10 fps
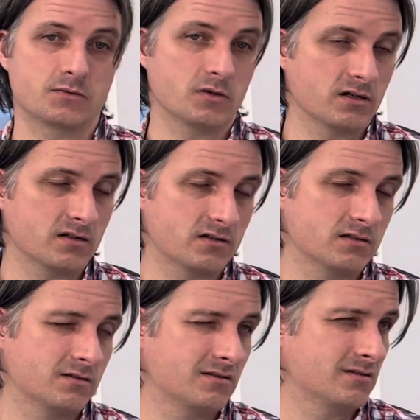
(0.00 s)

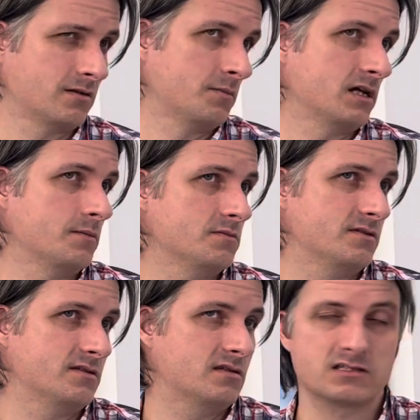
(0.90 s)
works,
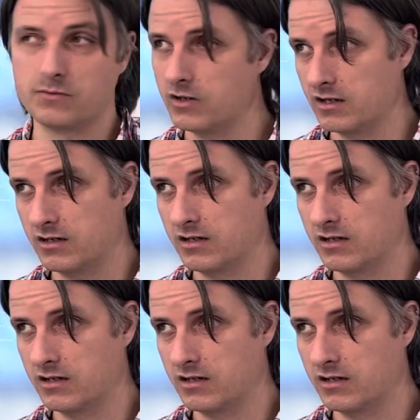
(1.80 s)
sometimes doesn't work.